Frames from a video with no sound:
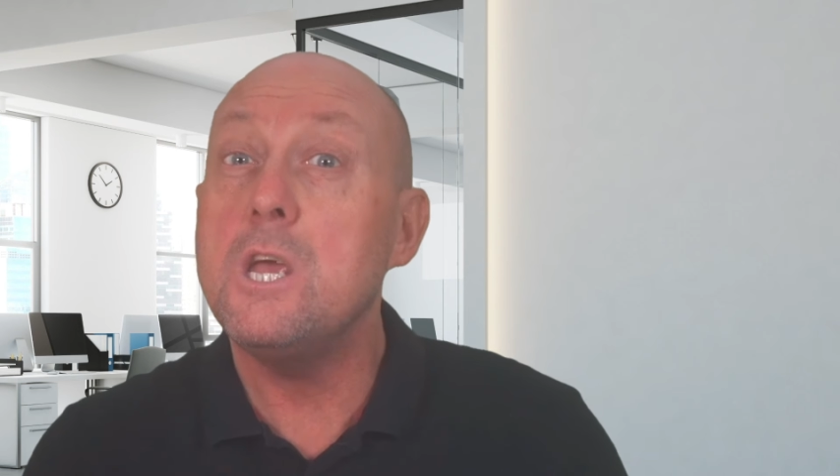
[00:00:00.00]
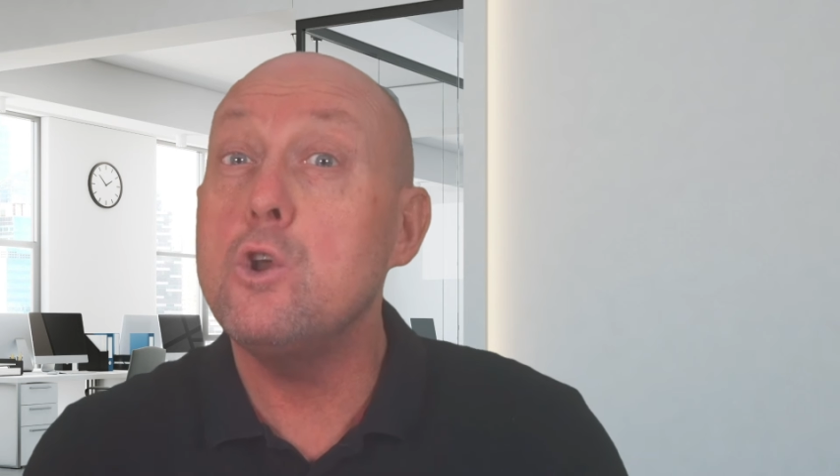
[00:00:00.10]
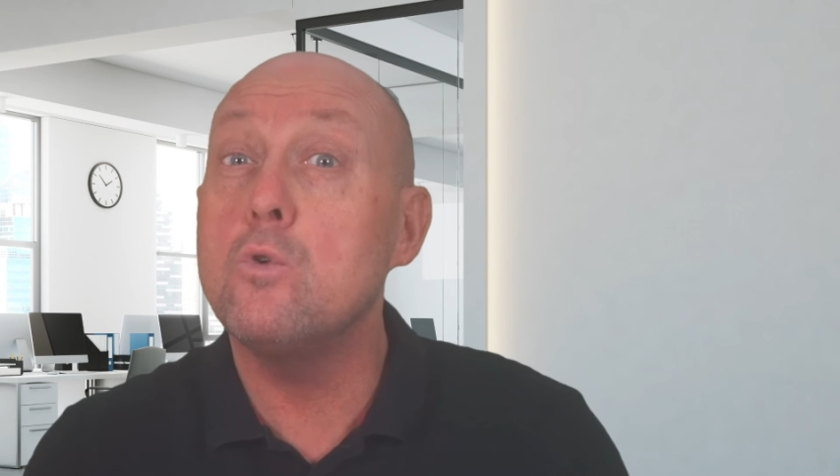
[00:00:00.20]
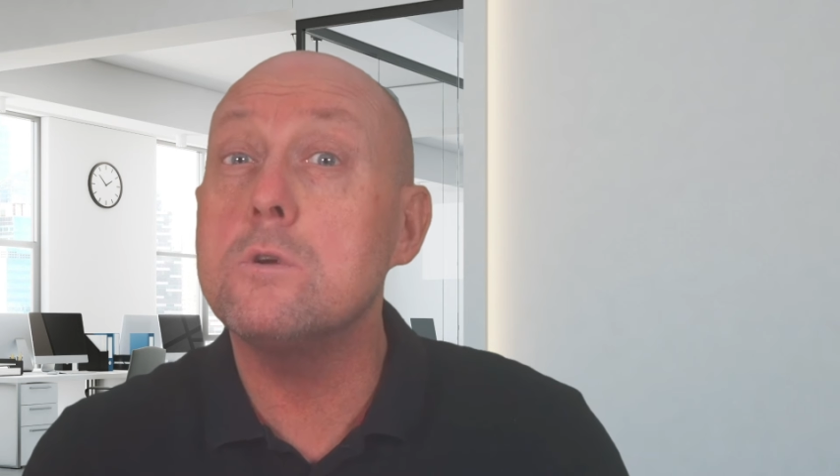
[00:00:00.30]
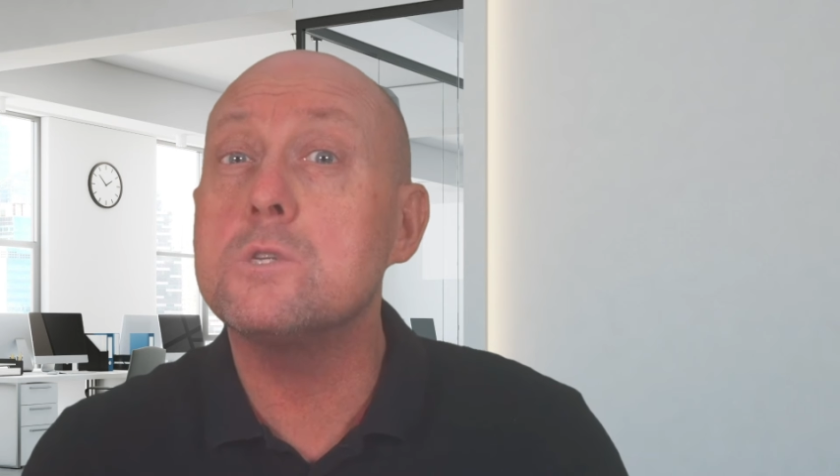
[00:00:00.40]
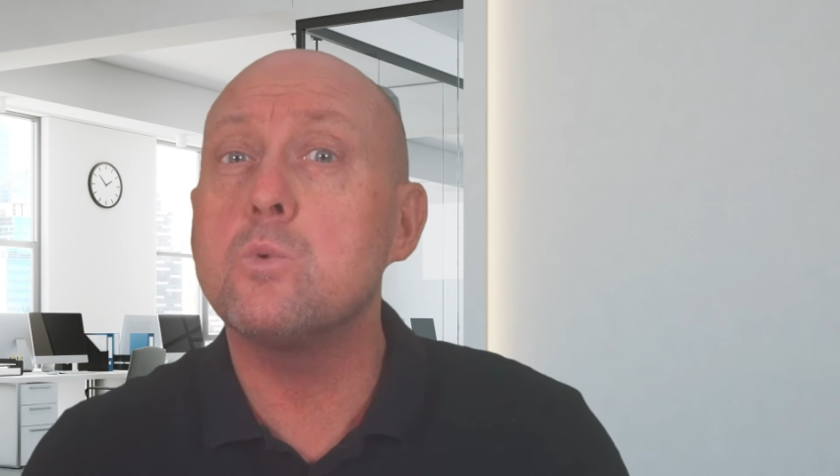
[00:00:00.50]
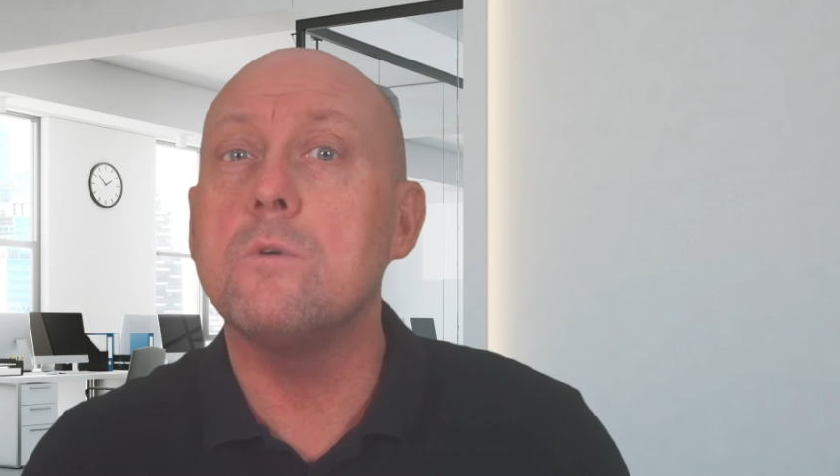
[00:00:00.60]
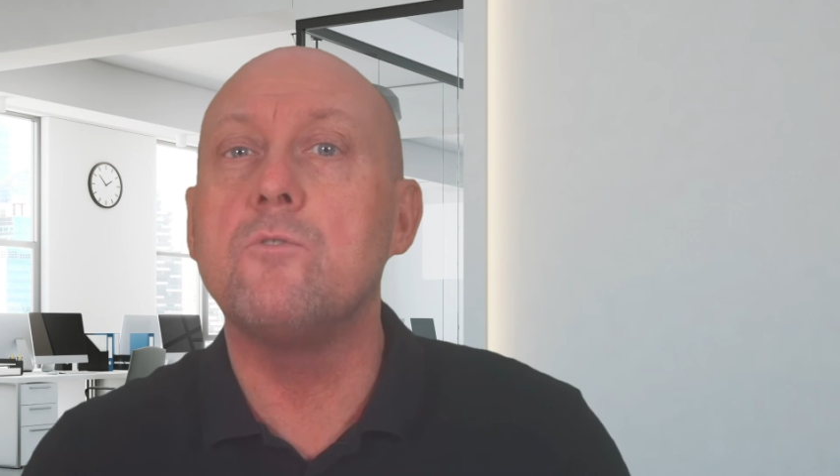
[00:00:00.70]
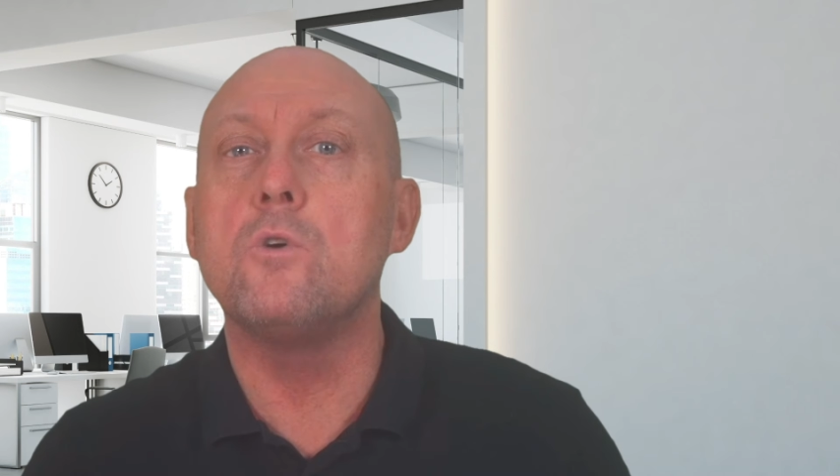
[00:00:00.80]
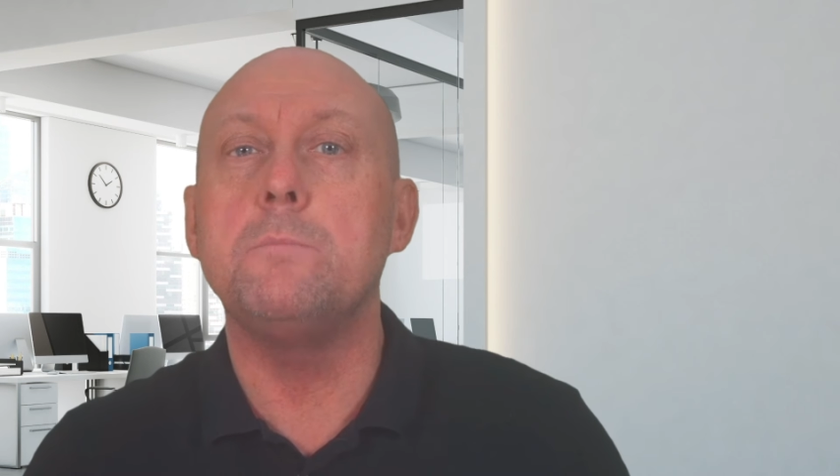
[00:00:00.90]
in order
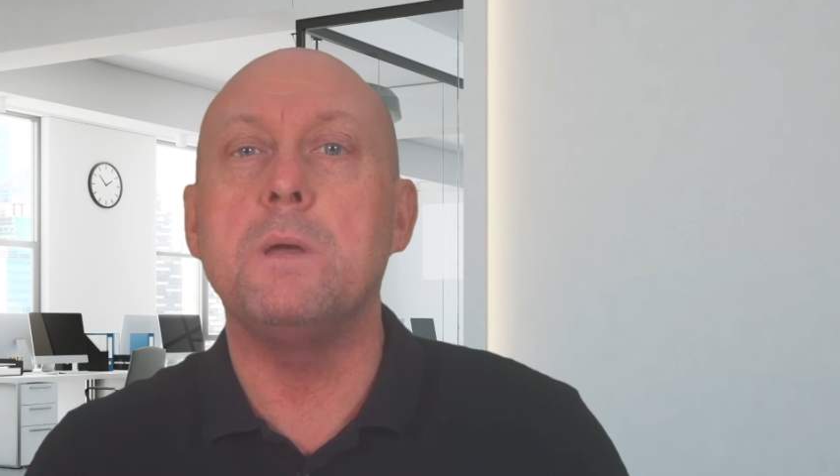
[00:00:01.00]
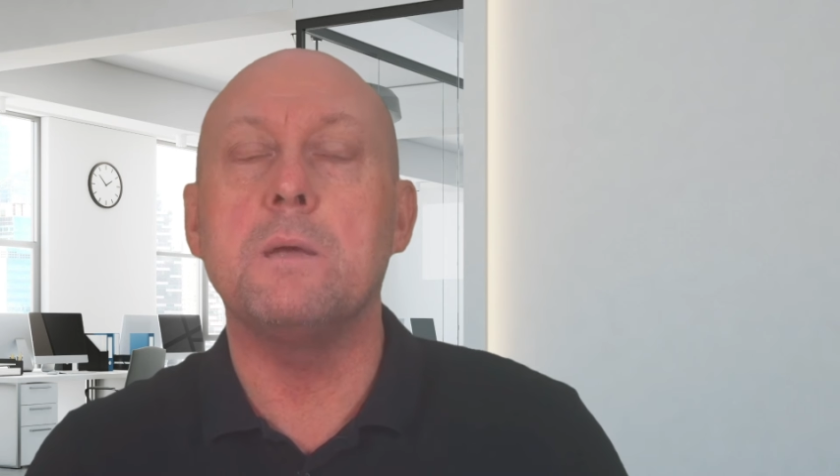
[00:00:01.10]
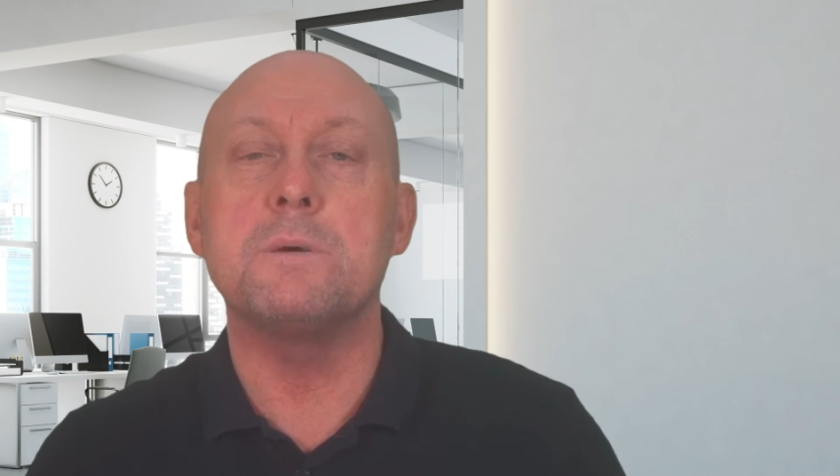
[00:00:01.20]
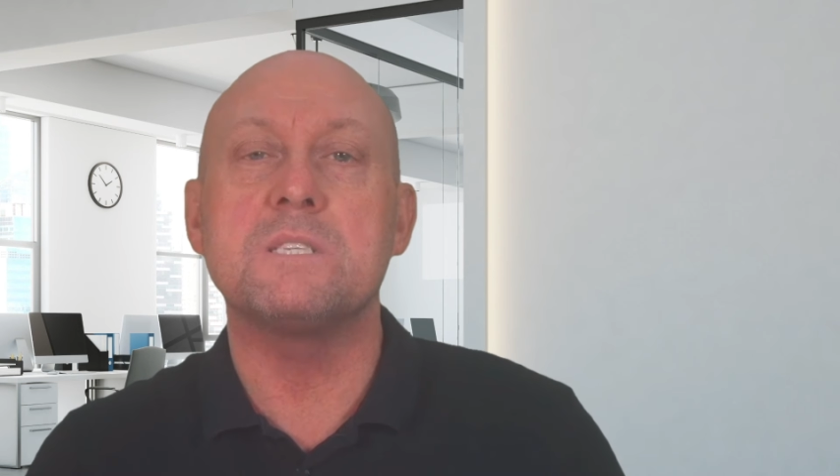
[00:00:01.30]
to avoid being